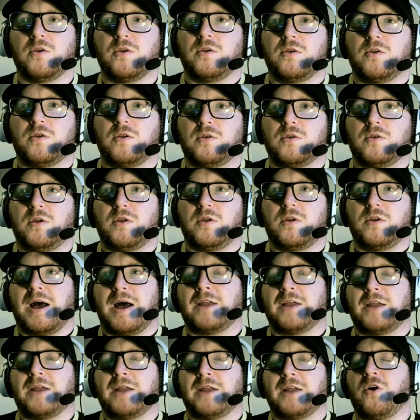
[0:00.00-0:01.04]
I don't know. I want
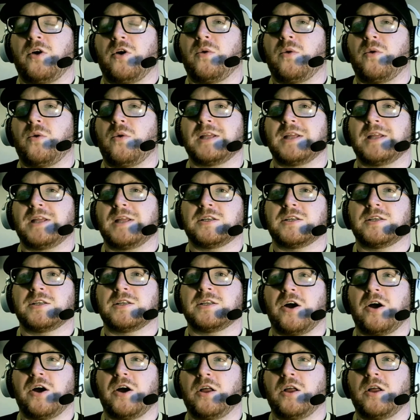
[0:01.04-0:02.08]
it to sort of look
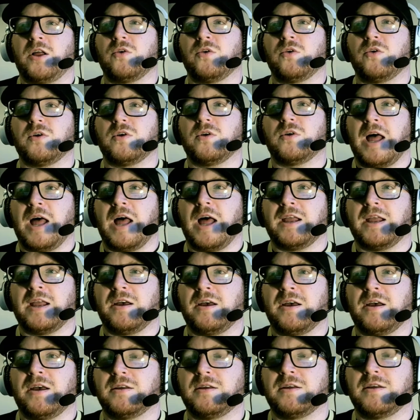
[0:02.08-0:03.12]
like a
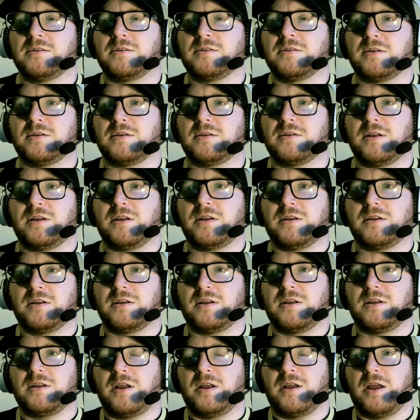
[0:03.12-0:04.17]

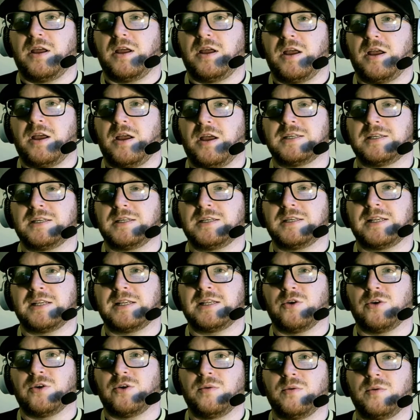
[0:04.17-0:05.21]
setup,
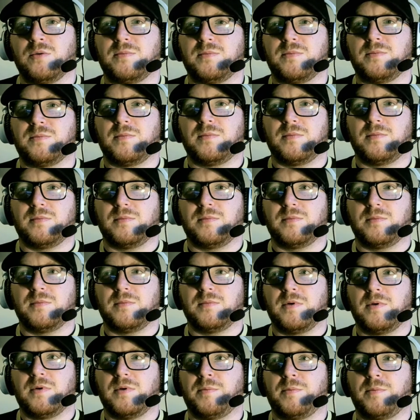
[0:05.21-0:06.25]
a
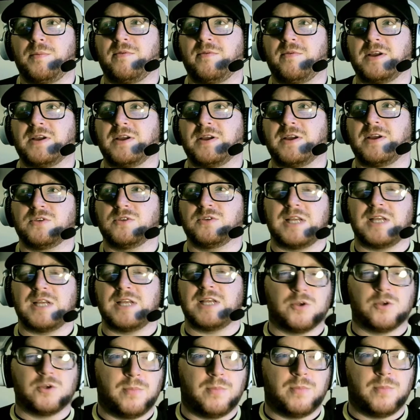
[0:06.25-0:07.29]
professional setup, but
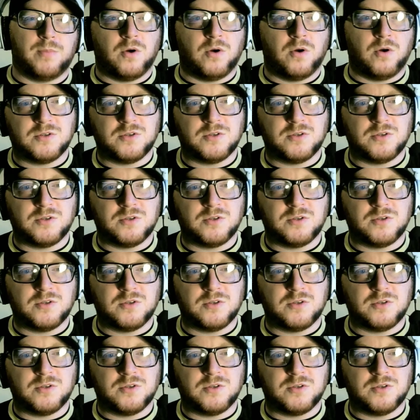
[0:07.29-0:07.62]
also